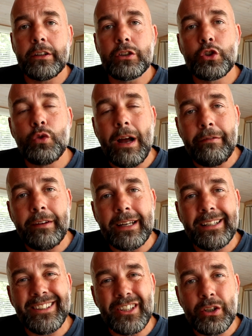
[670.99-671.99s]
the
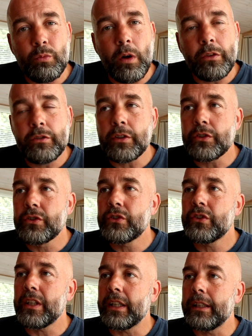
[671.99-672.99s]
traffic that you want to
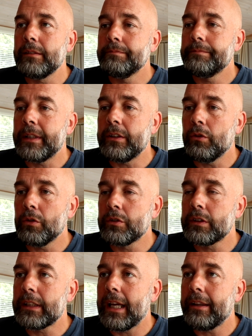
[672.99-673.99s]
see in order
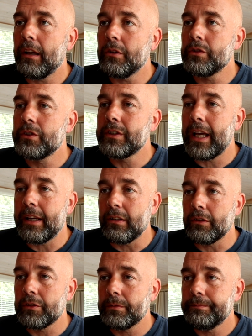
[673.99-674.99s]
to get those
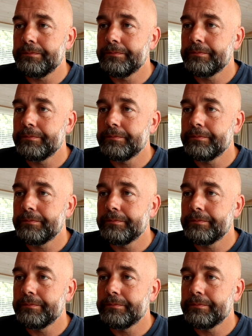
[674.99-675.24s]
sales.